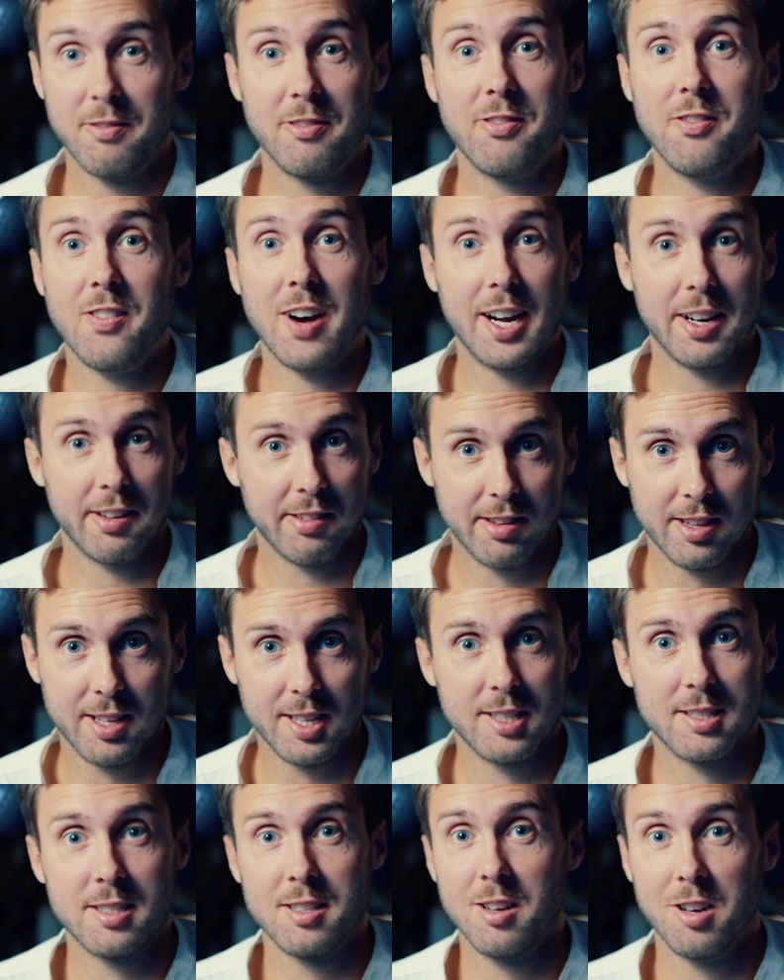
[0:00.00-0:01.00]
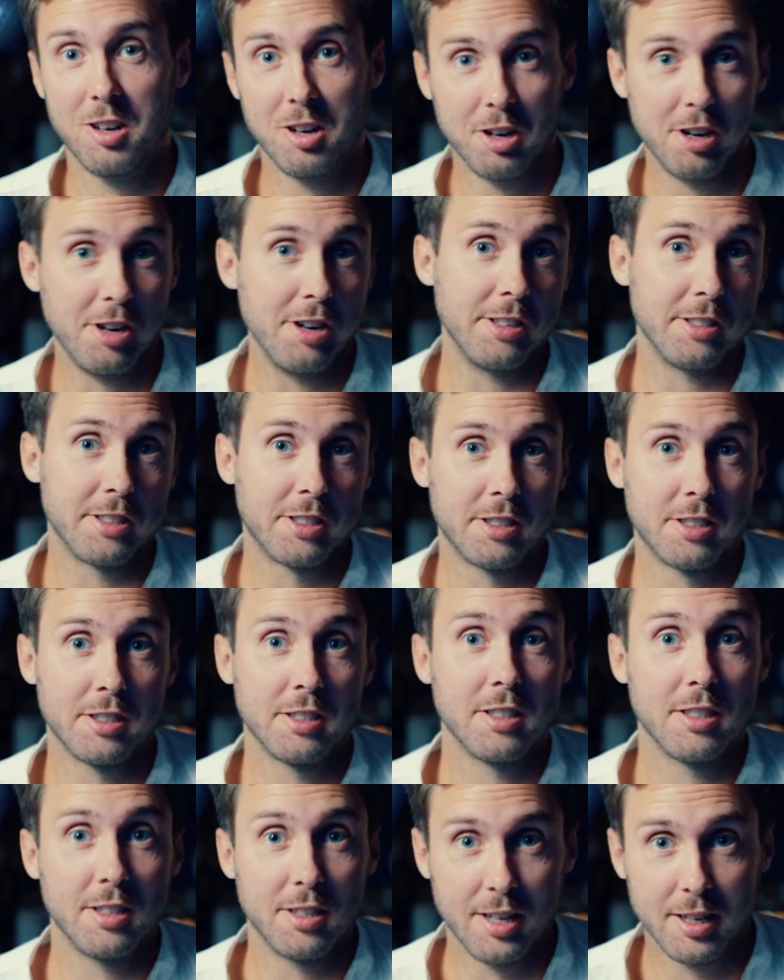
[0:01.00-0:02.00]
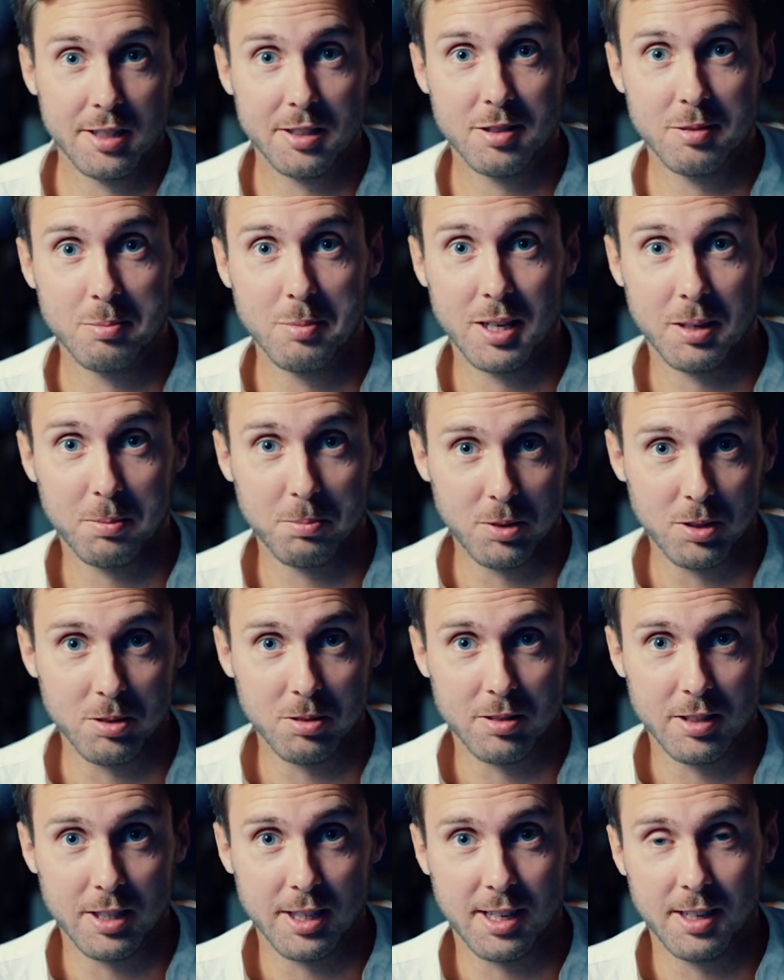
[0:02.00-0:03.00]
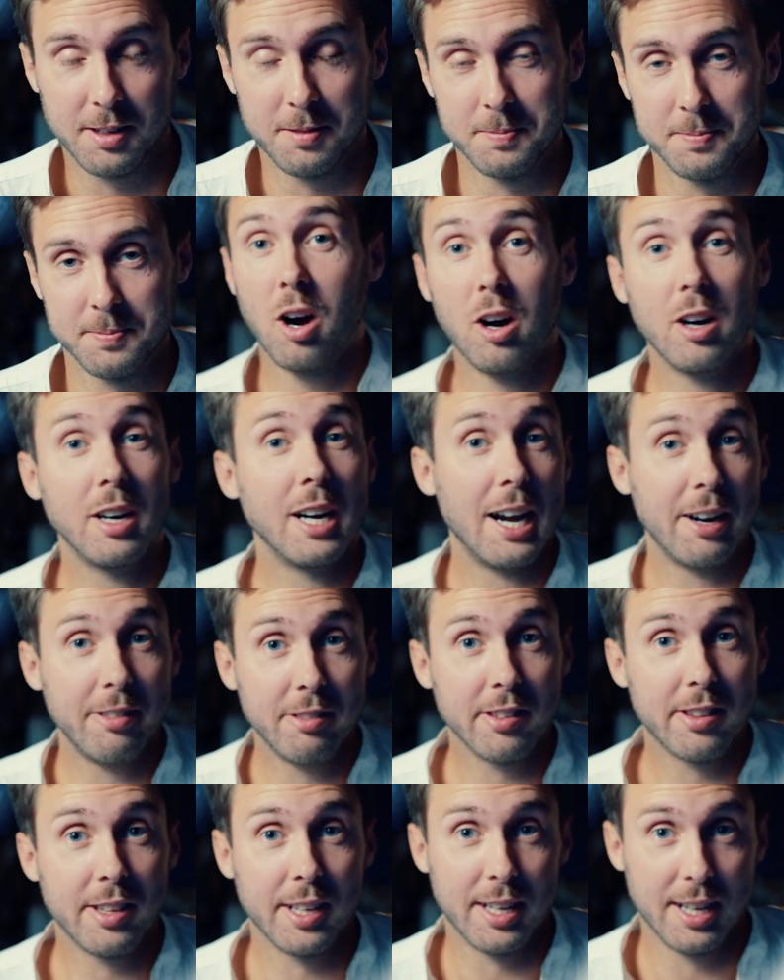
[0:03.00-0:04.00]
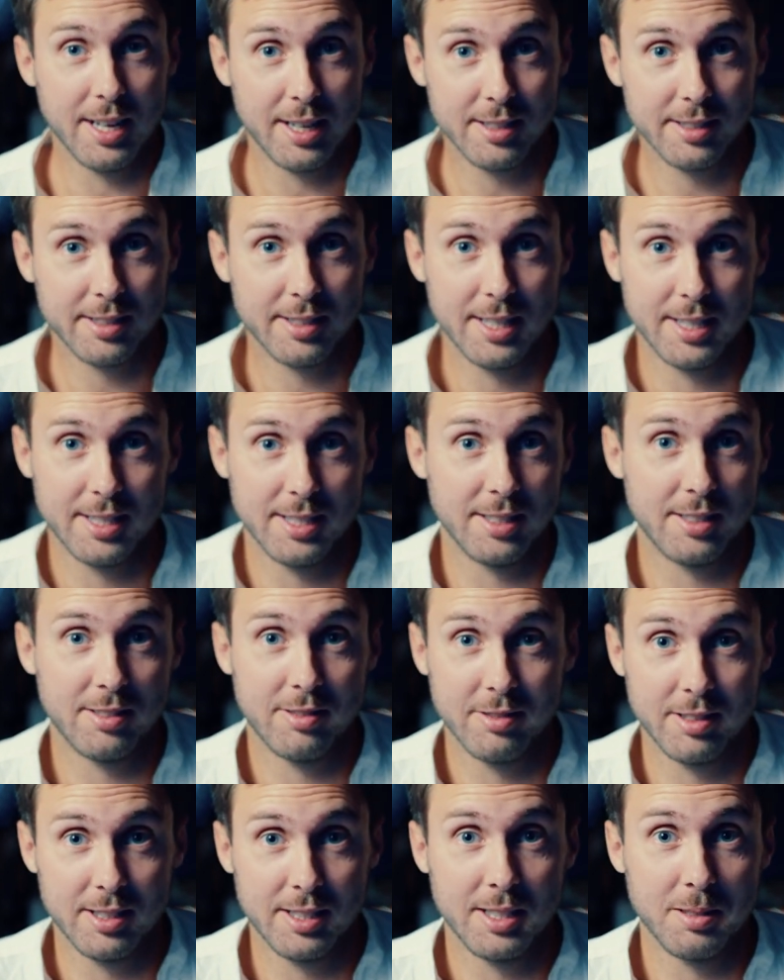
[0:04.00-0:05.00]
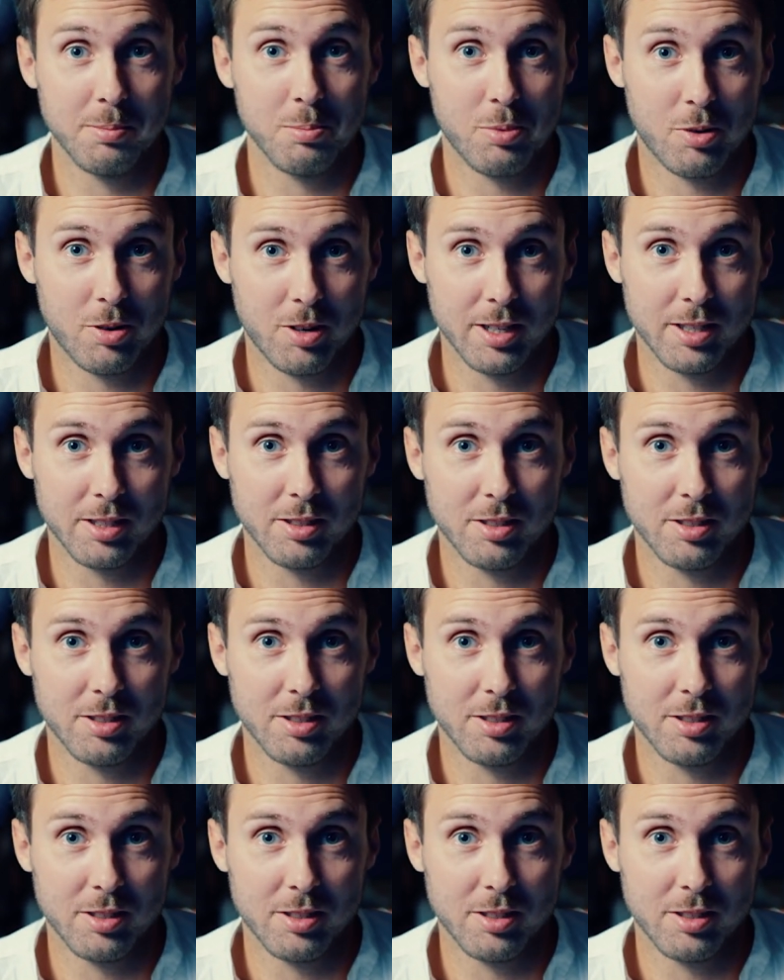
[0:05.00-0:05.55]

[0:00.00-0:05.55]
fight this urge not to make music, or everything else that is really important